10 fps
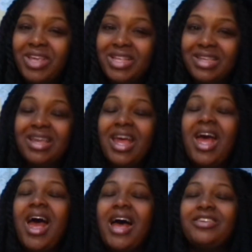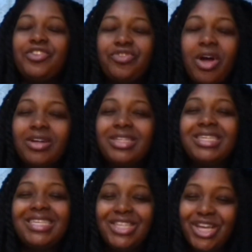visa, I strongly
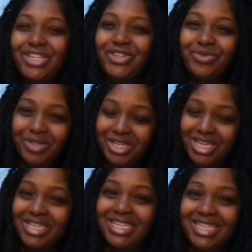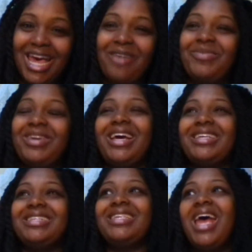suggest you look into that
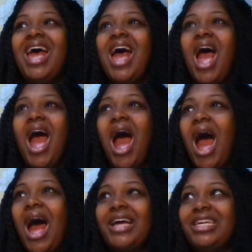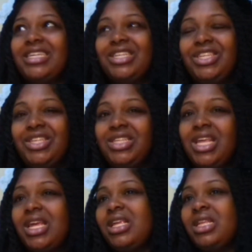because
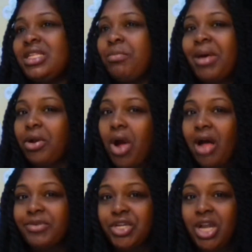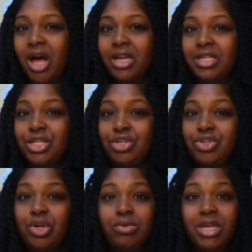it's a better option. Honestly, you
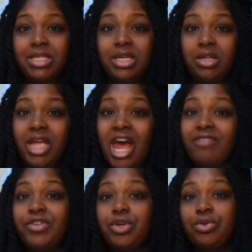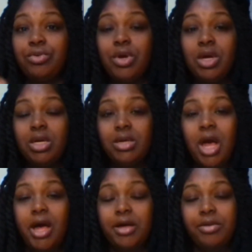don't necessarily have to,
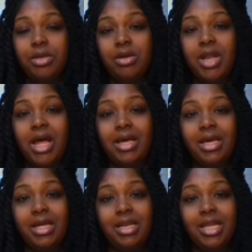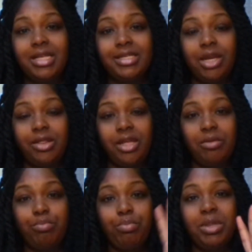you're not necessarily
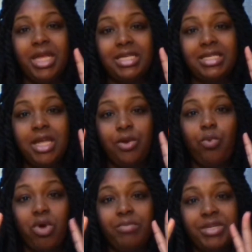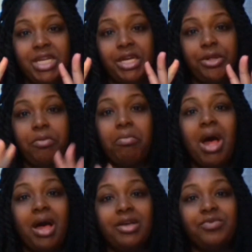placed in one particular
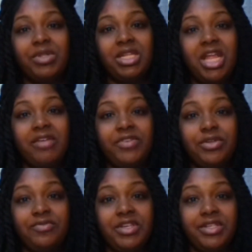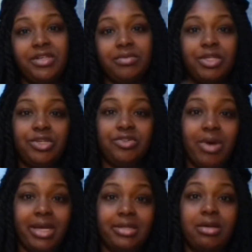box with an F2 visa, which is
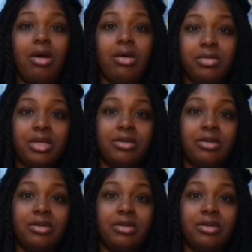why it's called